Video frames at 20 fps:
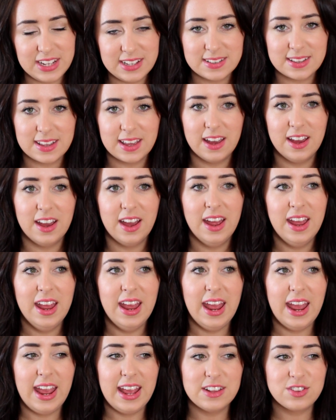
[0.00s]
easier.
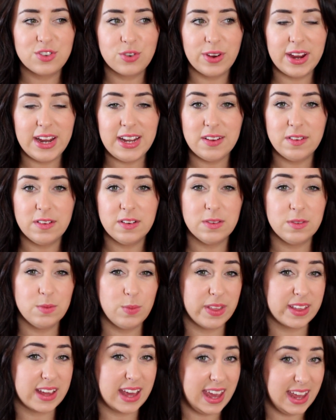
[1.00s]
It's great
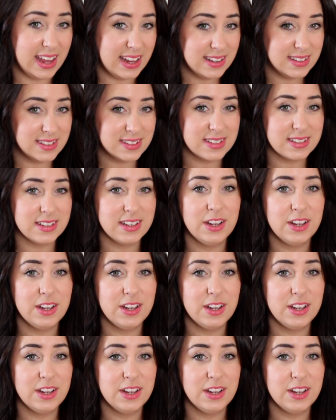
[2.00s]
with kids,